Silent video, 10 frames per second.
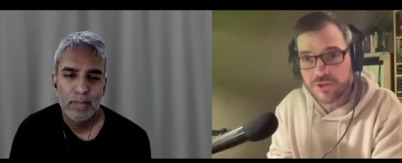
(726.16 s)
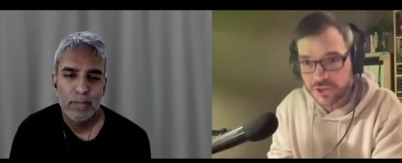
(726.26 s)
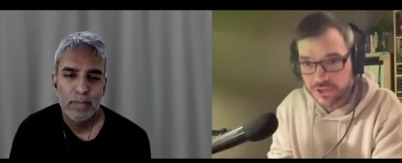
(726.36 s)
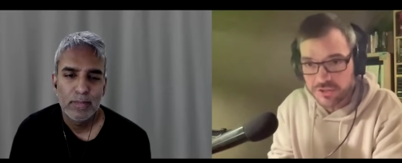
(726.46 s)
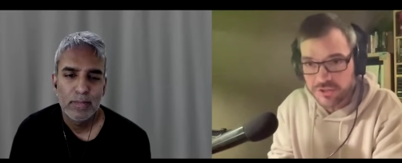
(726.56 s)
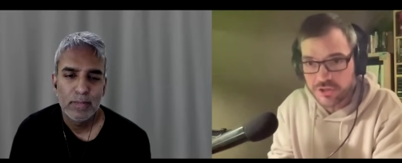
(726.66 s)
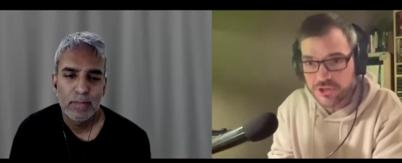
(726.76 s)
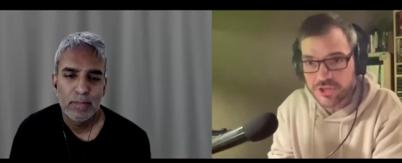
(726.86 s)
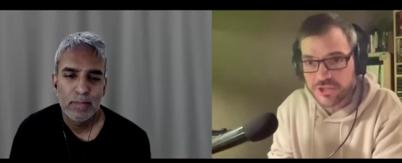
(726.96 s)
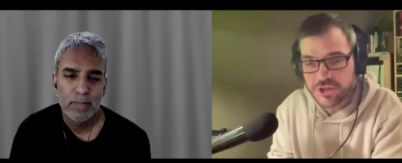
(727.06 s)
Speaker 1: They're they're
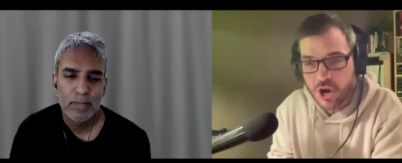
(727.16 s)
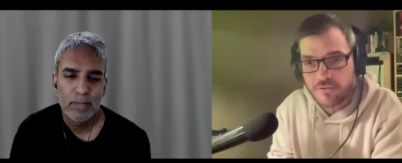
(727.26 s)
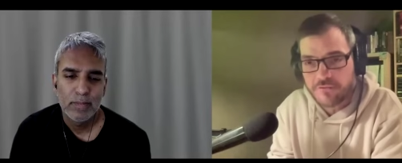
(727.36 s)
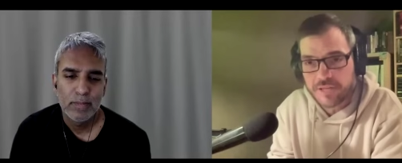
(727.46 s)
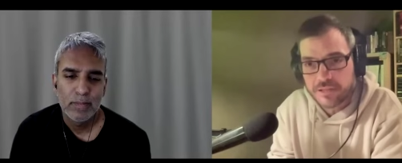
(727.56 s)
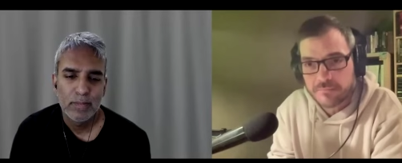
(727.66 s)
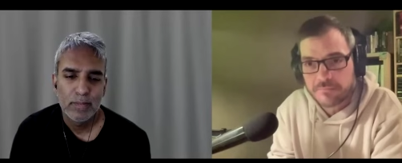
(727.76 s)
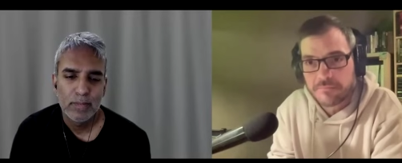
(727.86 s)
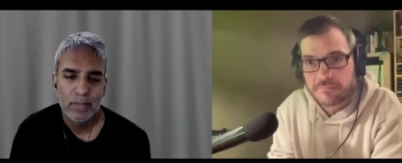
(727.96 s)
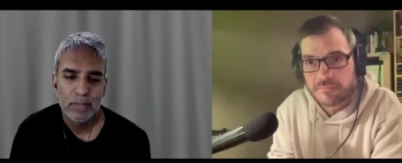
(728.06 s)
just starving
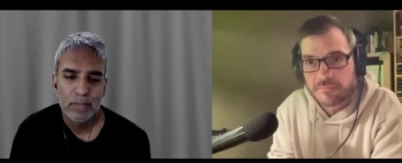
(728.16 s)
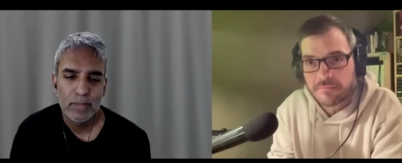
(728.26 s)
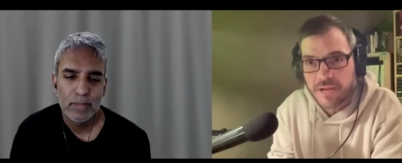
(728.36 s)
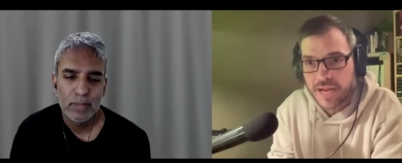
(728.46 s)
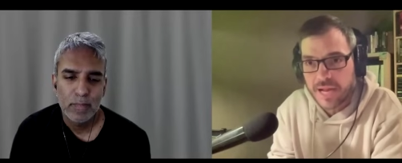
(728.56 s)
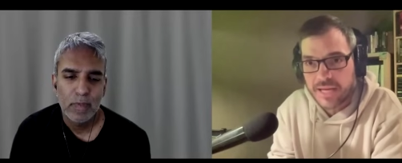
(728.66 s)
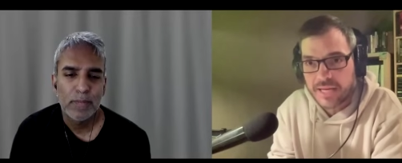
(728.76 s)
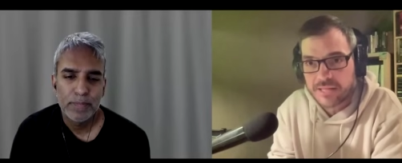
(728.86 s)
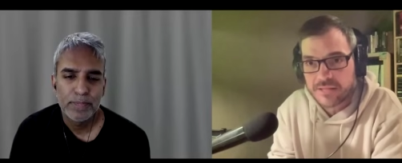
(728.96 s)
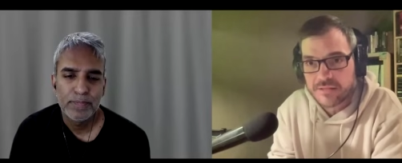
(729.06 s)
them,
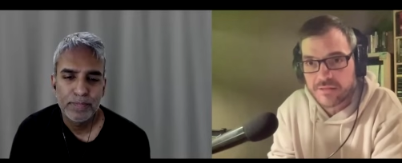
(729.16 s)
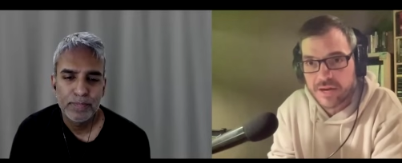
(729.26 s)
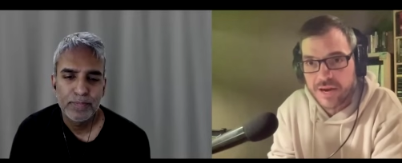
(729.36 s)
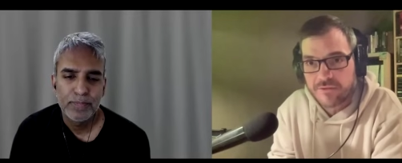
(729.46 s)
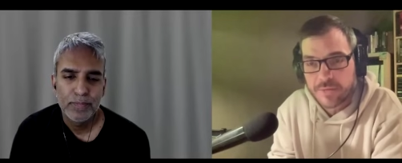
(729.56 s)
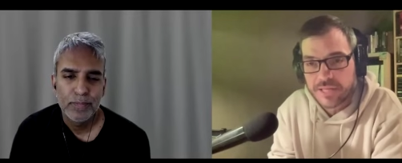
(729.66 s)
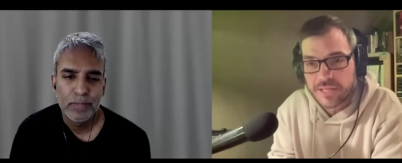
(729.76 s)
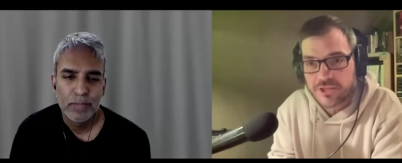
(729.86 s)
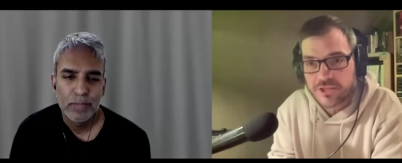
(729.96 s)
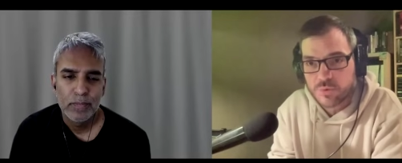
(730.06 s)
and everybody's
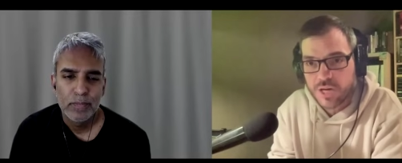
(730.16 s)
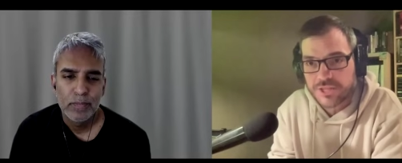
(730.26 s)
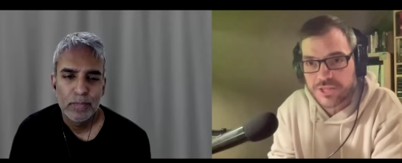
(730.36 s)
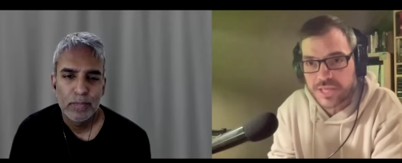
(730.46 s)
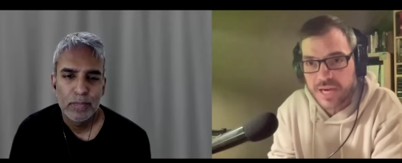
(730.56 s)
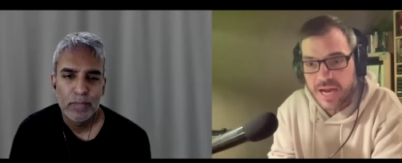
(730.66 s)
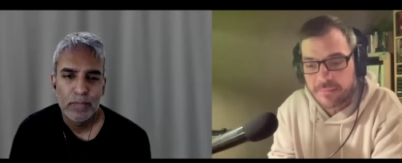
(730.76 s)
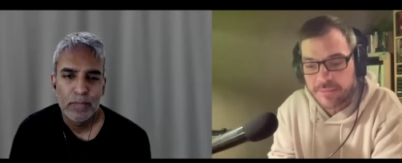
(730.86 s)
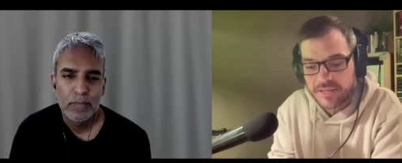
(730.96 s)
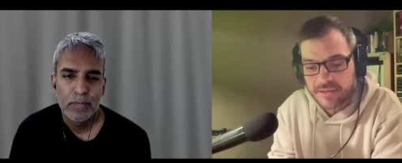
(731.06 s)
just watching it
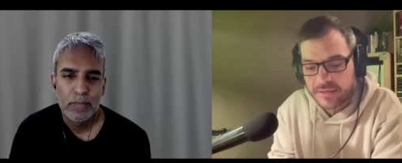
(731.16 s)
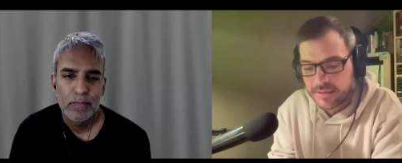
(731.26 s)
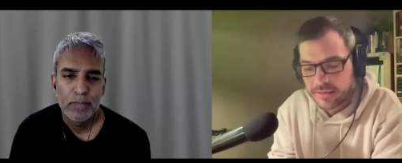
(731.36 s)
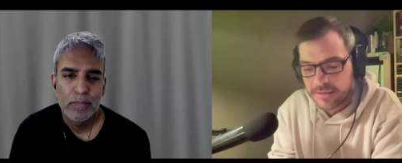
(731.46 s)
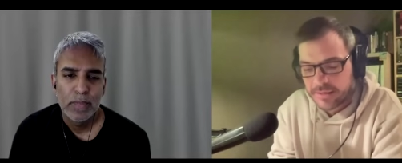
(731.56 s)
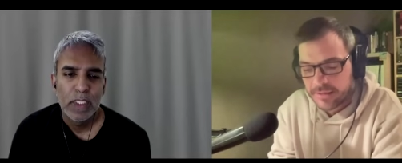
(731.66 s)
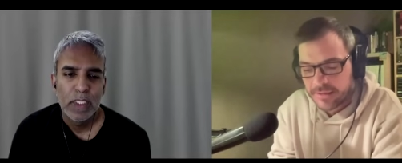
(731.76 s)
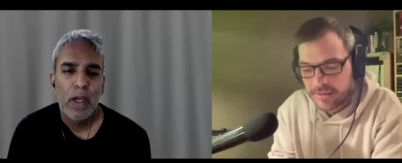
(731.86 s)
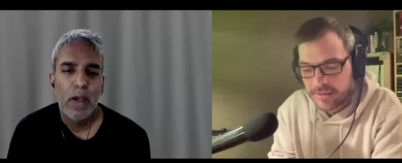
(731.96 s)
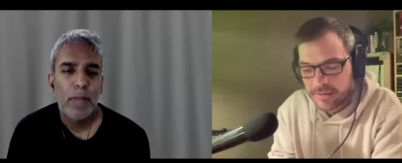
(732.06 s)
happen.
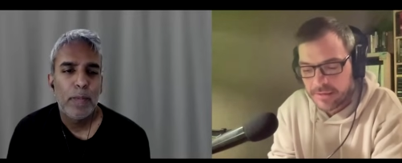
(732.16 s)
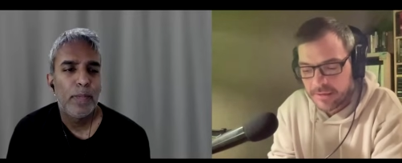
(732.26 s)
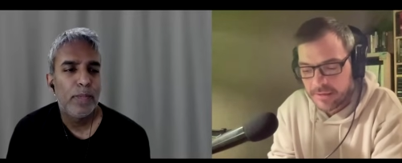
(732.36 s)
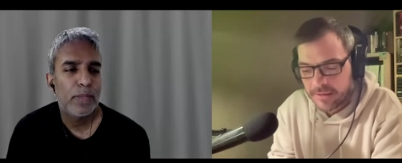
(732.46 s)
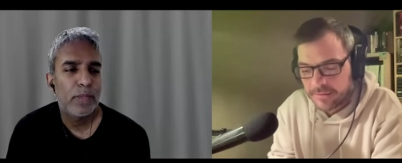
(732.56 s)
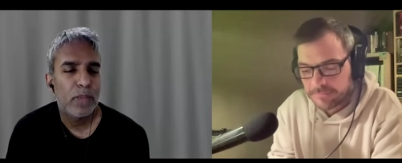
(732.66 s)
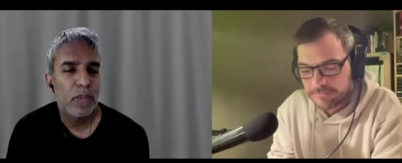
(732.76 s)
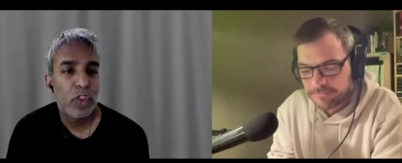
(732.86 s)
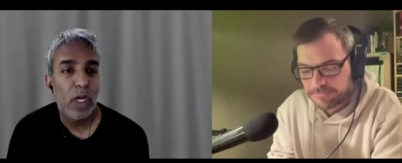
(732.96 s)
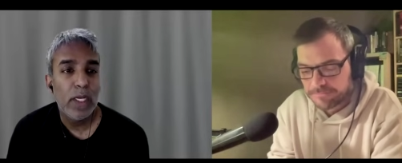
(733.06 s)
Speaker 2: Um,
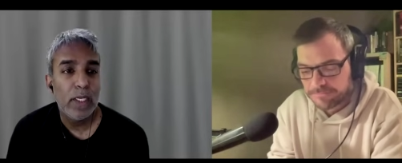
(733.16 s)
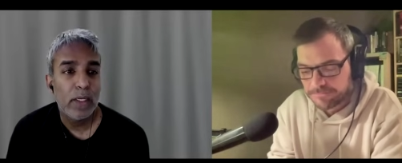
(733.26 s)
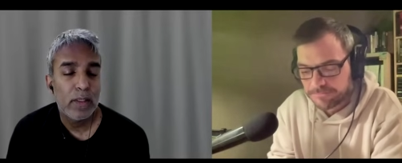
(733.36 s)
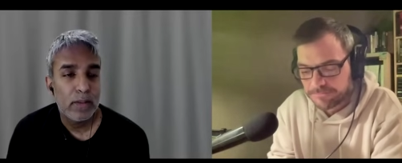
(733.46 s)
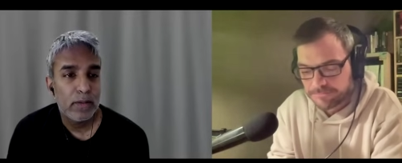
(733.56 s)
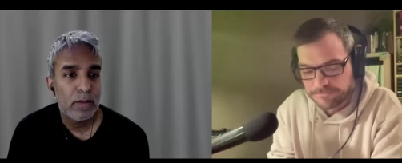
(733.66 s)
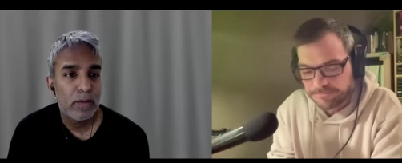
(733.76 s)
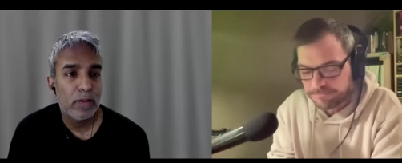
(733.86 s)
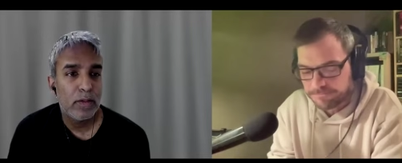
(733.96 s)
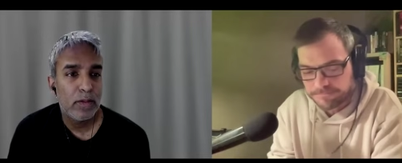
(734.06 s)
China,
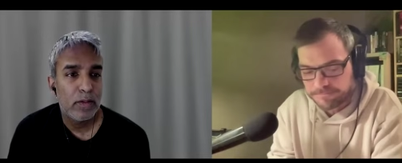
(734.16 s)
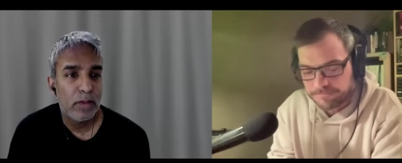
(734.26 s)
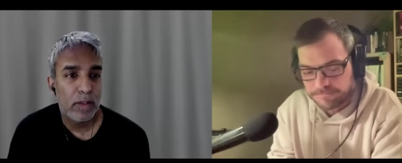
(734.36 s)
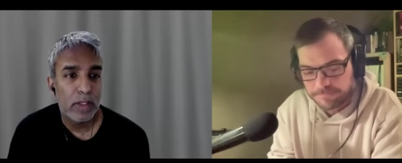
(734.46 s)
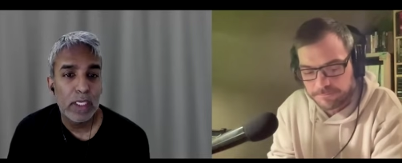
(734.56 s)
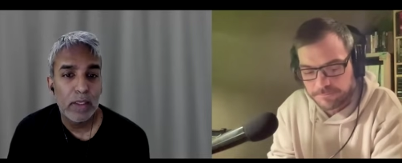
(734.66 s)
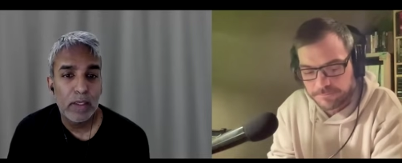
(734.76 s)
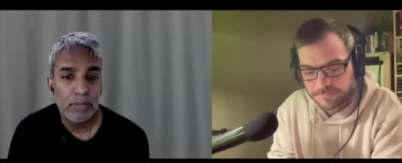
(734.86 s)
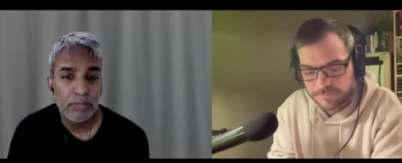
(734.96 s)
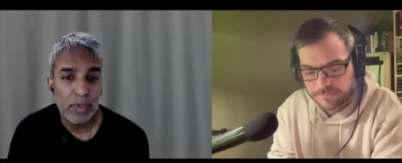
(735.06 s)
the
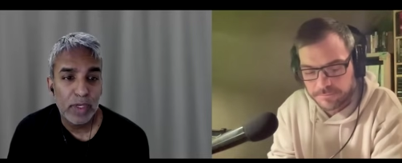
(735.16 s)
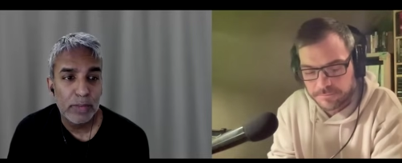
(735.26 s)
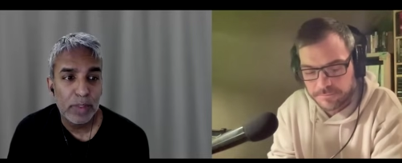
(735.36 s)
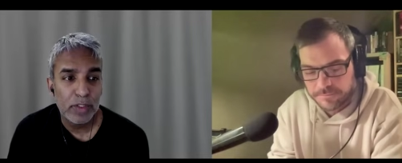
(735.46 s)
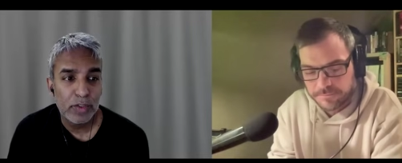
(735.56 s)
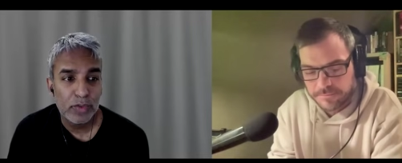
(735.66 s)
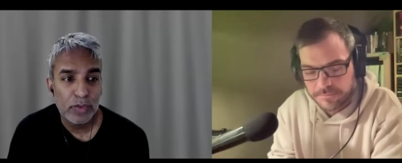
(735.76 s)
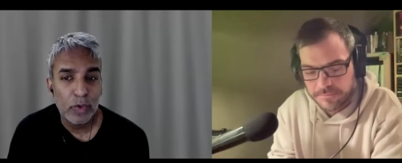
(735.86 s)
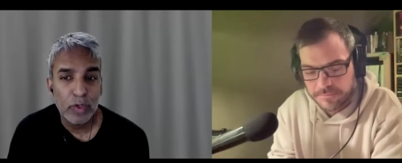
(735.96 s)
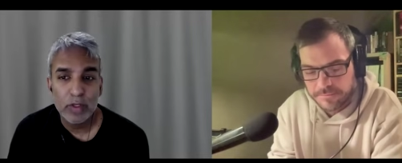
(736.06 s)
pretty much
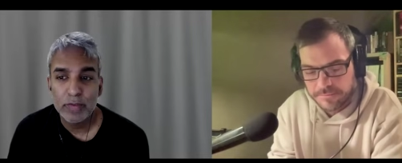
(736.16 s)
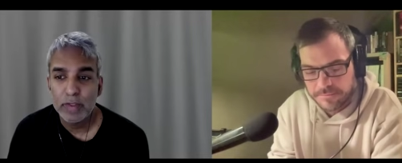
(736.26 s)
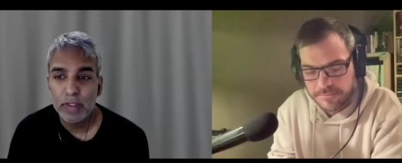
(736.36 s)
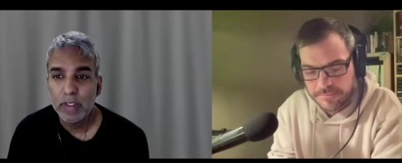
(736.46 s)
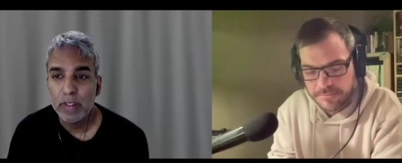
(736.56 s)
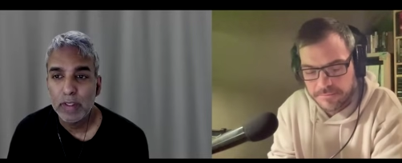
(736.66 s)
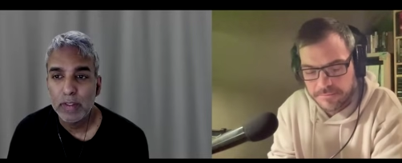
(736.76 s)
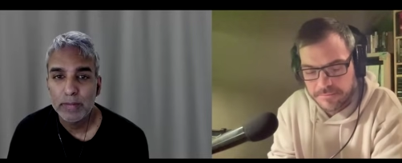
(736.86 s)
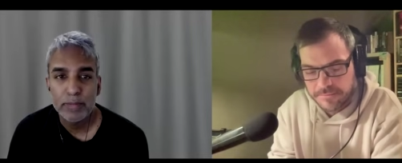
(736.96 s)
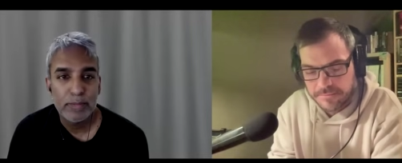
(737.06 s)
short of the uh,